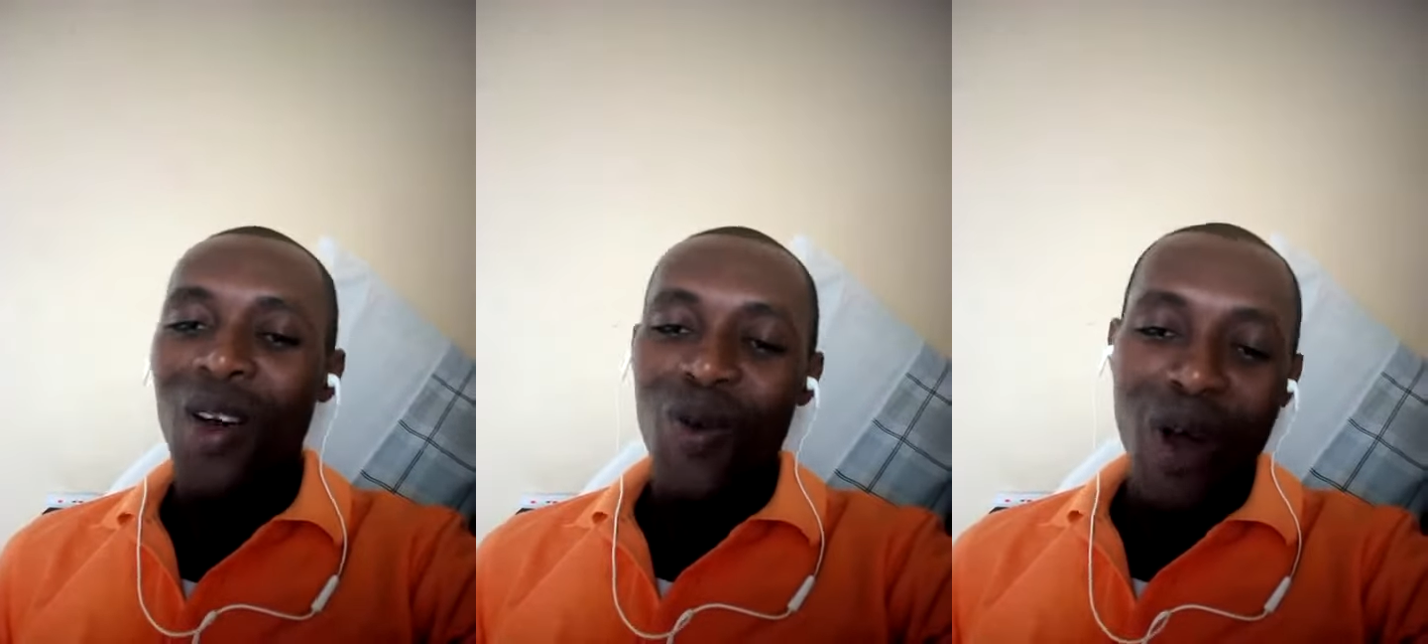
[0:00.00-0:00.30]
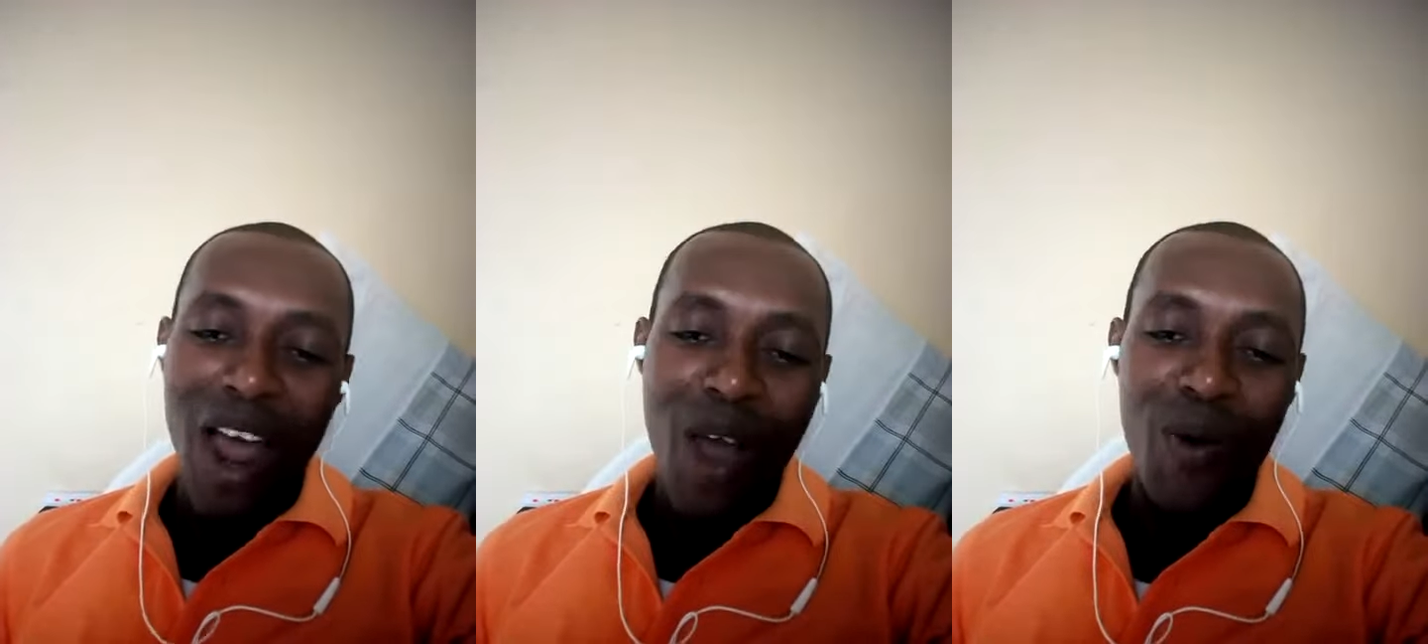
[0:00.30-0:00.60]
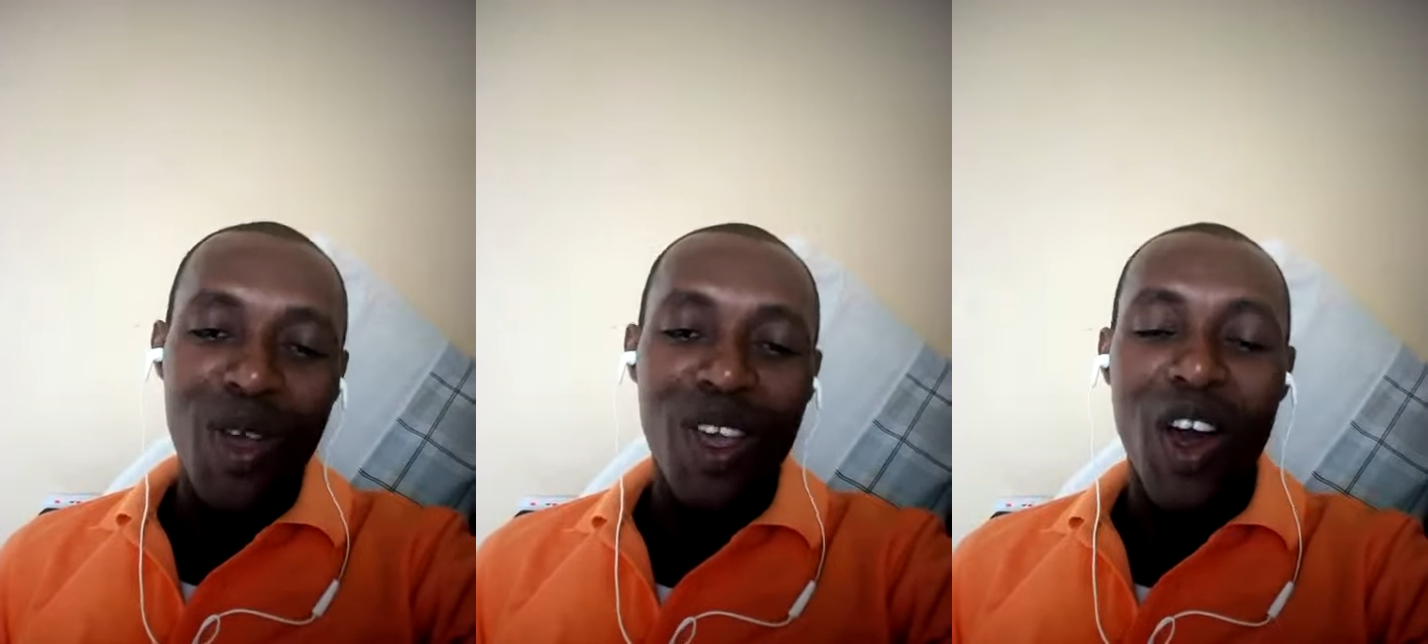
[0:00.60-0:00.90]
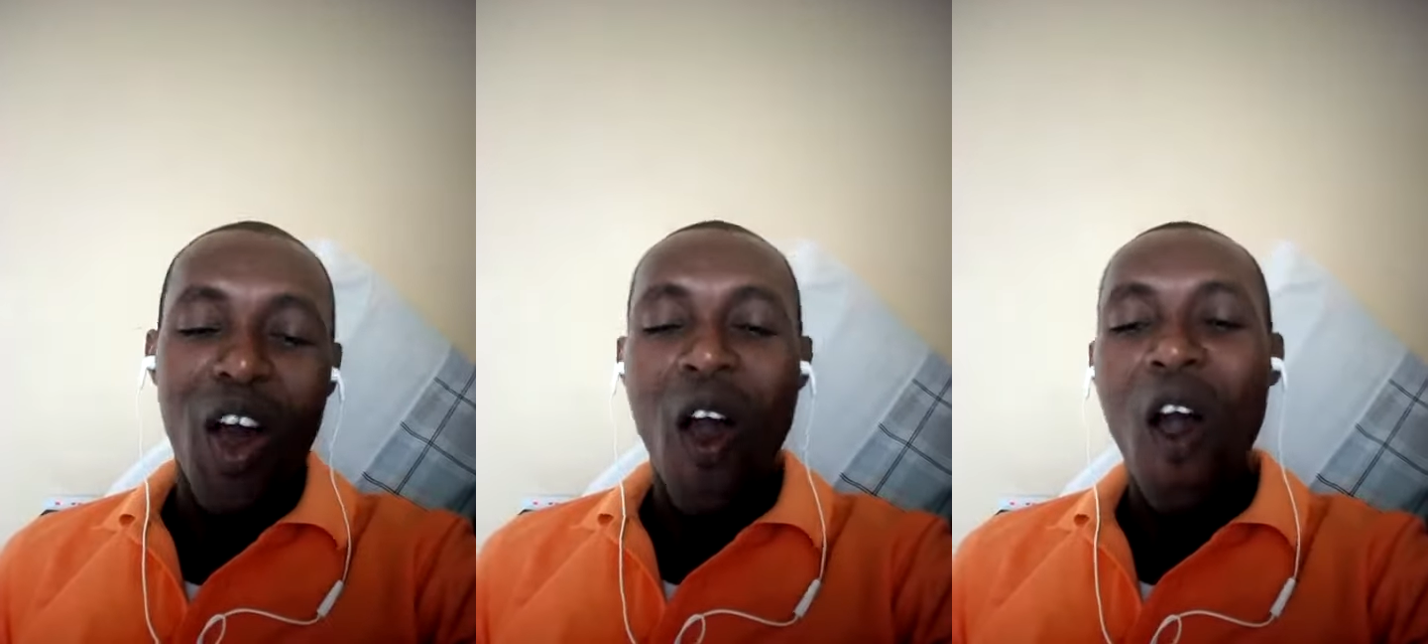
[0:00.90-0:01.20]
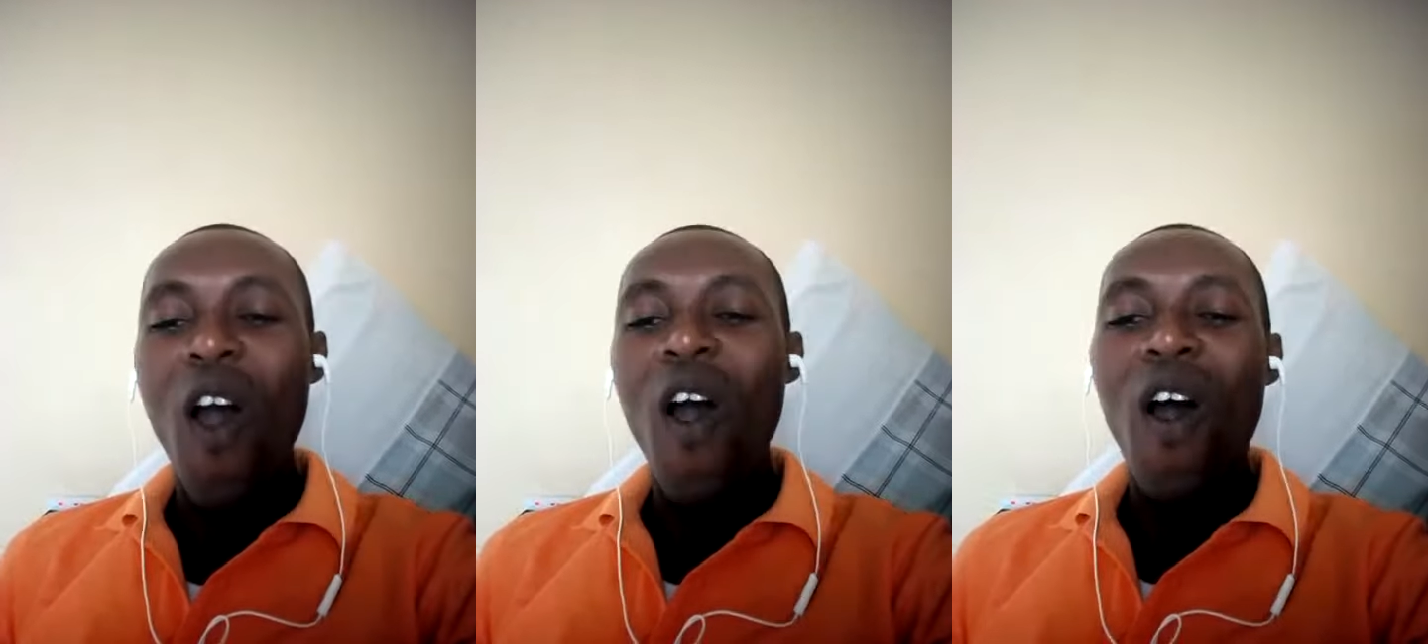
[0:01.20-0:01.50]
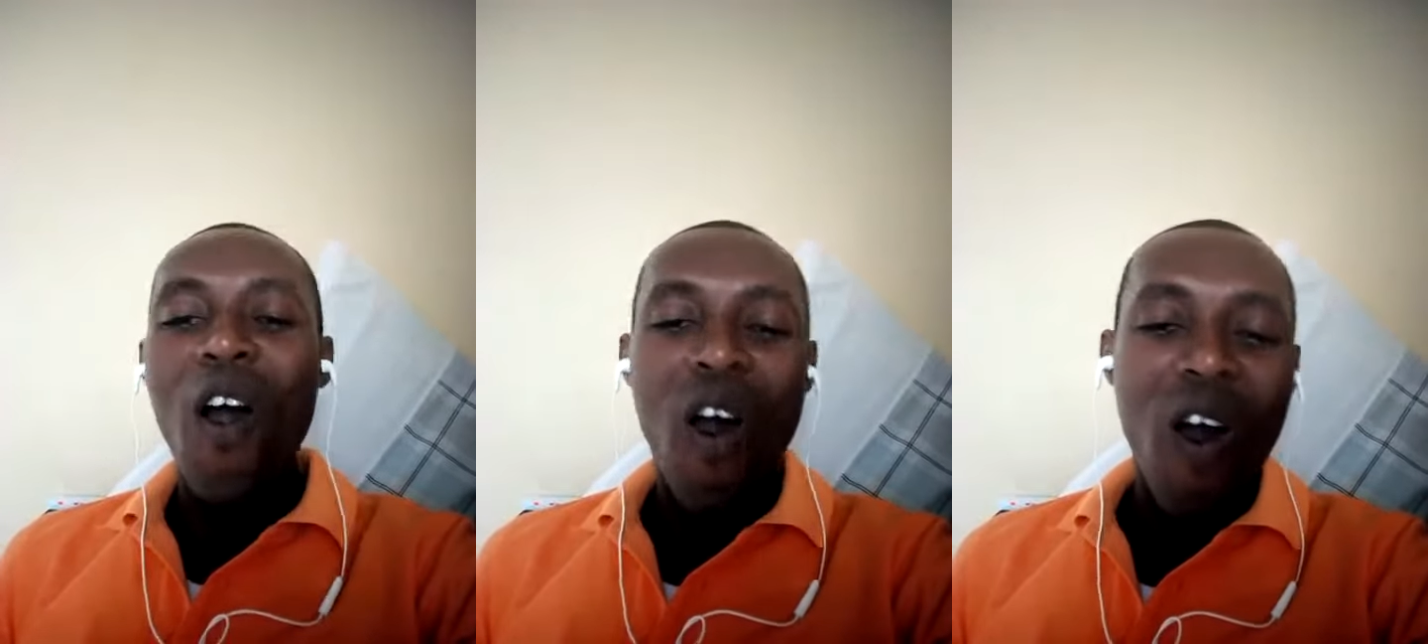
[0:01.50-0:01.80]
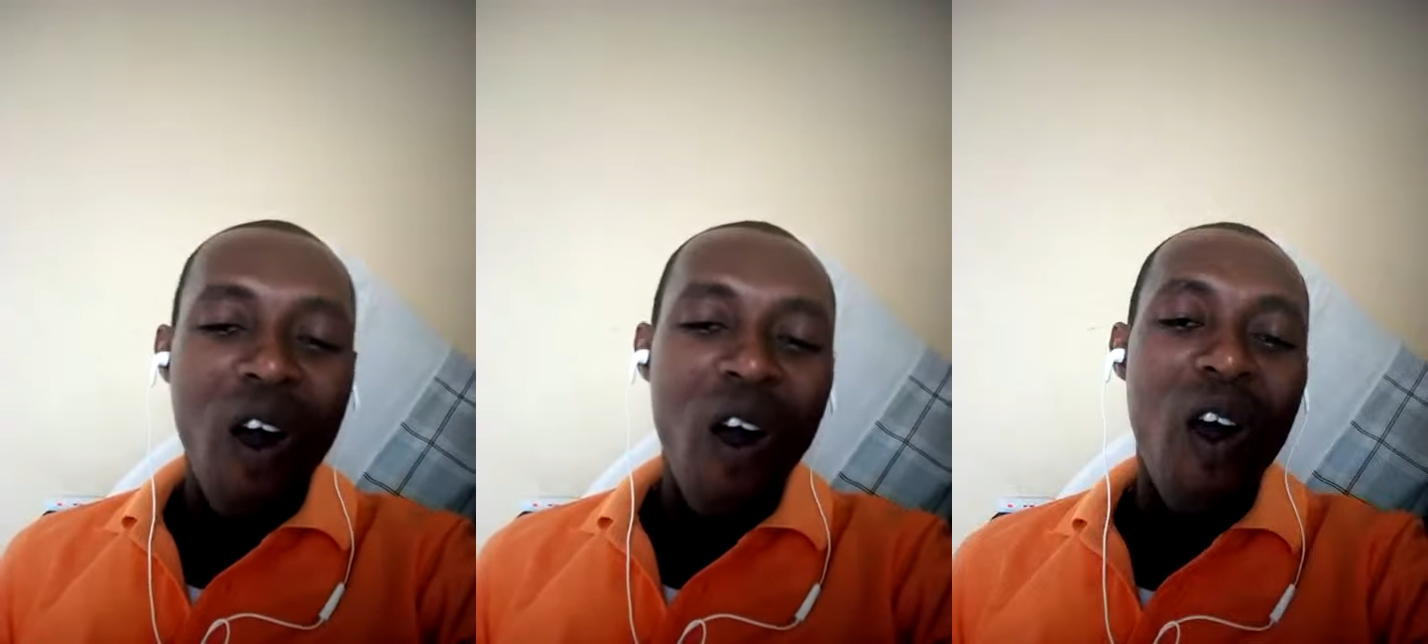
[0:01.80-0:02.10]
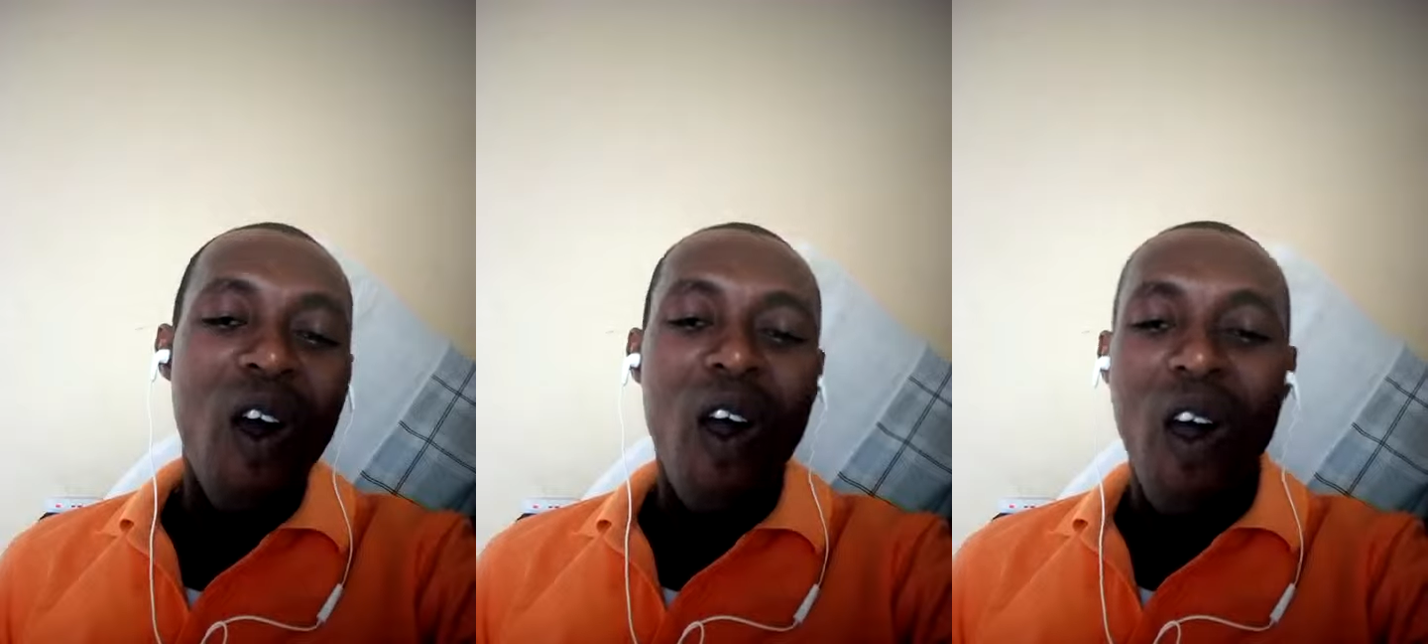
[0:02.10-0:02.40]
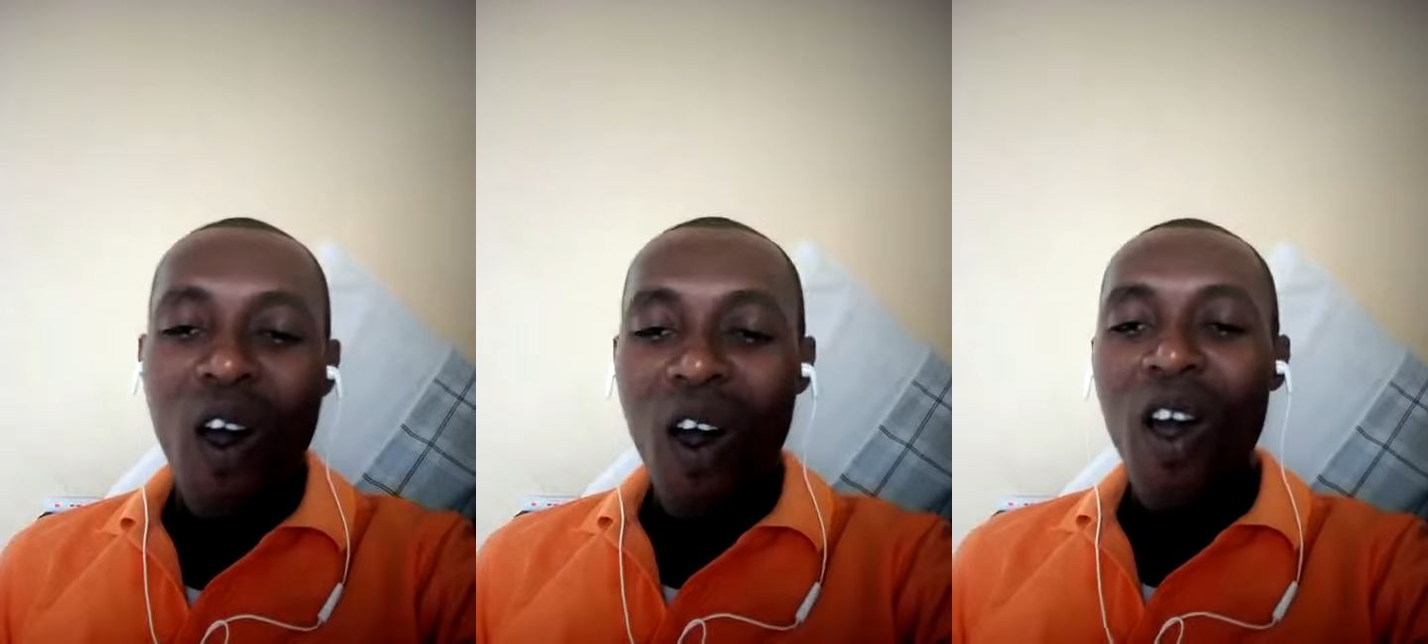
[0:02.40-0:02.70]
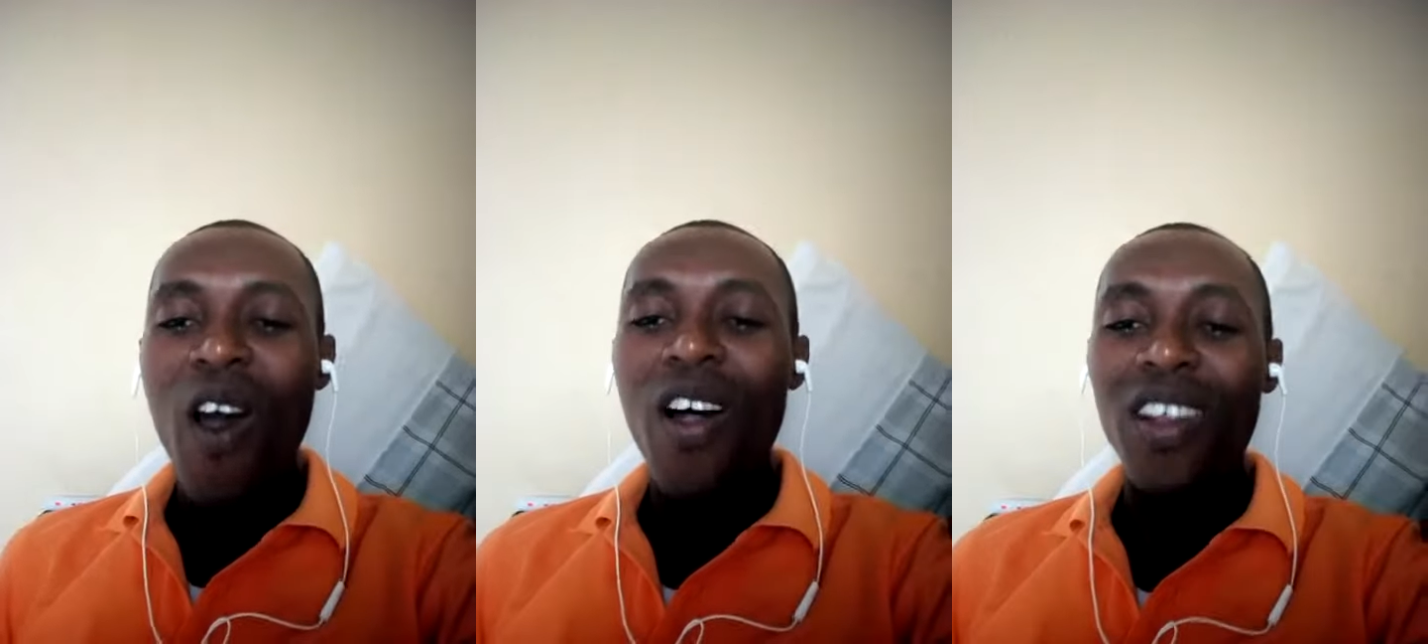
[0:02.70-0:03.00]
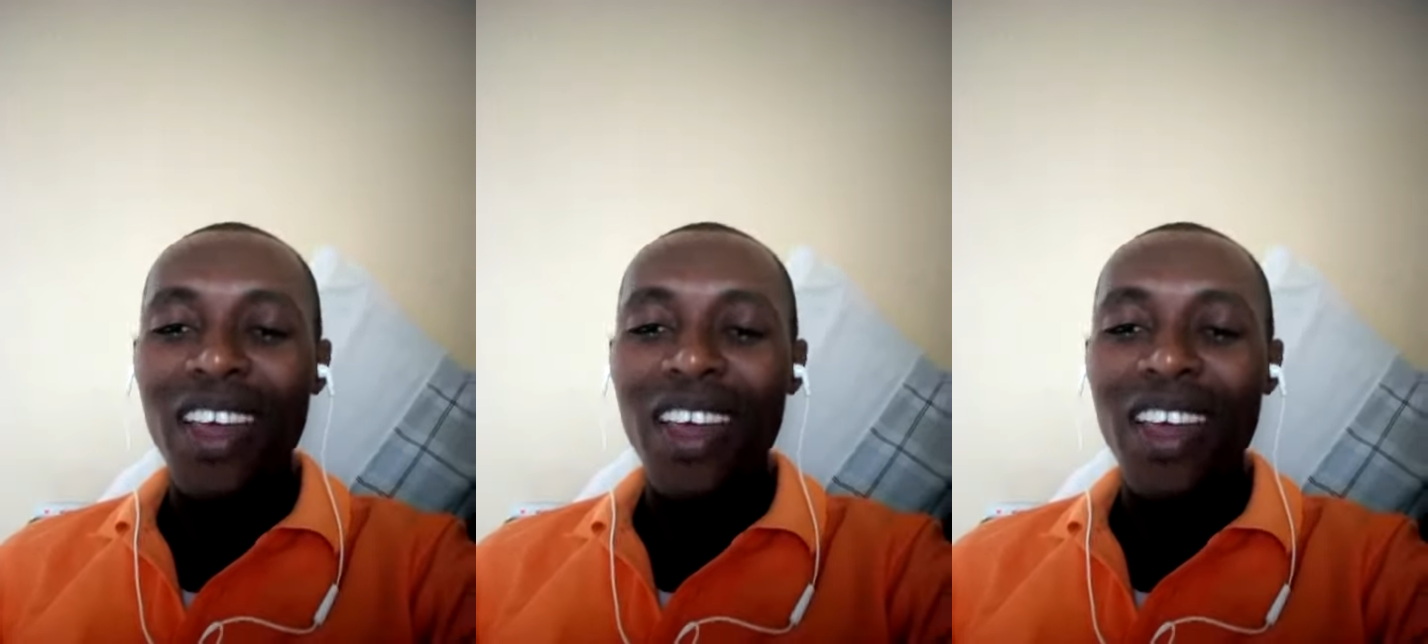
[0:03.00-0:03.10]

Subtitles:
when we all